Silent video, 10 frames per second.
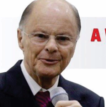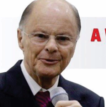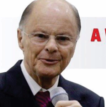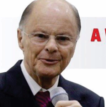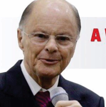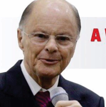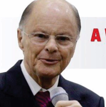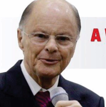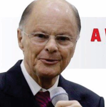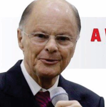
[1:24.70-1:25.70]

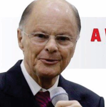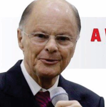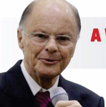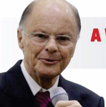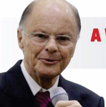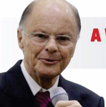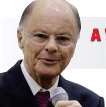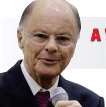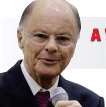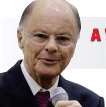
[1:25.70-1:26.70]

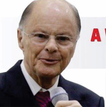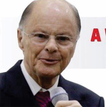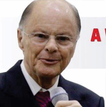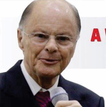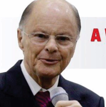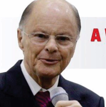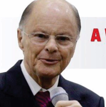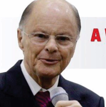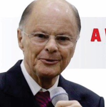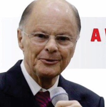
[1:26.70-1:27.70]

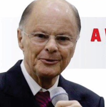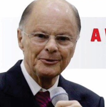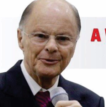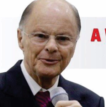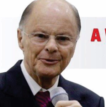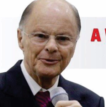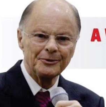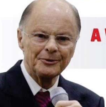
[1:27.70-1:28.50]
The face doesn't move, so there is nothing to read.